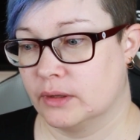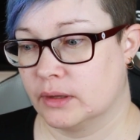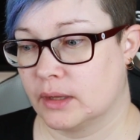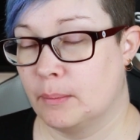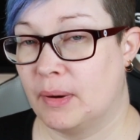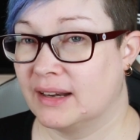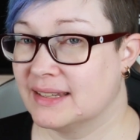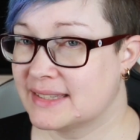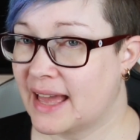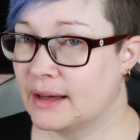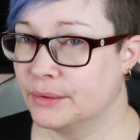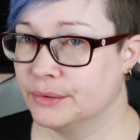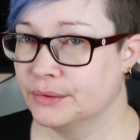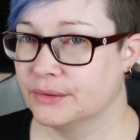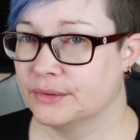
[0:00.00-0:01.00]
bunny
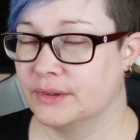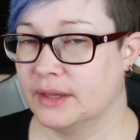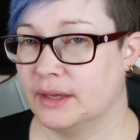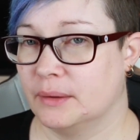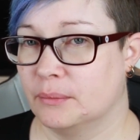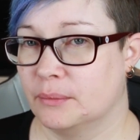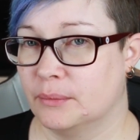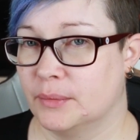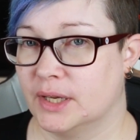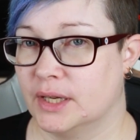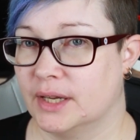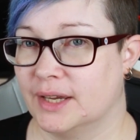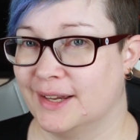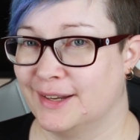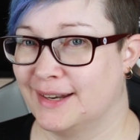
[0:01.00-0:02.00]
sow, the
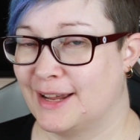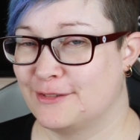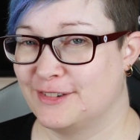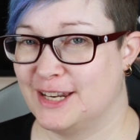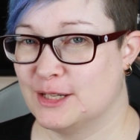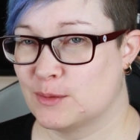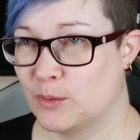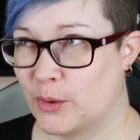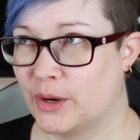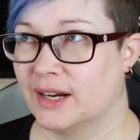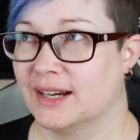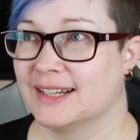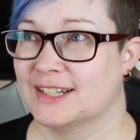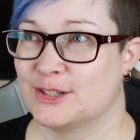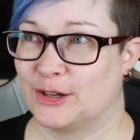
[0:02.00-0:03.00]
Life Needs More
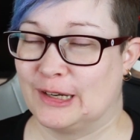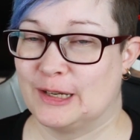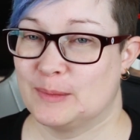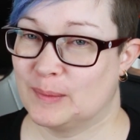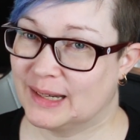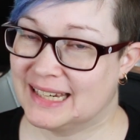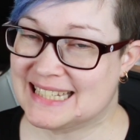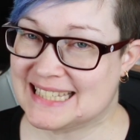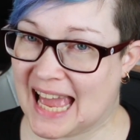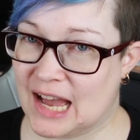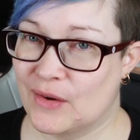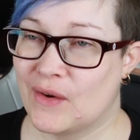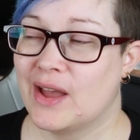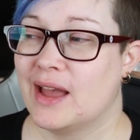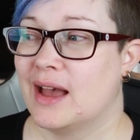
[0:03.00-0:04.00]
chocolate bunny
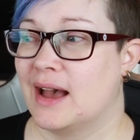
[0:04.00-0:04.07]
sow.